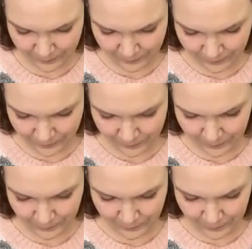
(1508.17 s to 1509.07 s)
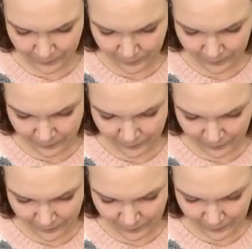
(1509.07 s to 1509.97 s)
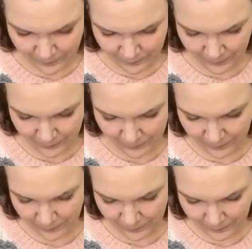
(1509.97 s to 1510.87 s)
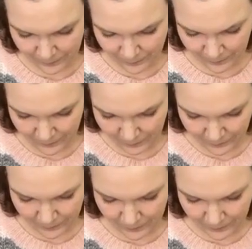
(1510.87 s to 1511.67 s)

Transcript: Nobody speaks.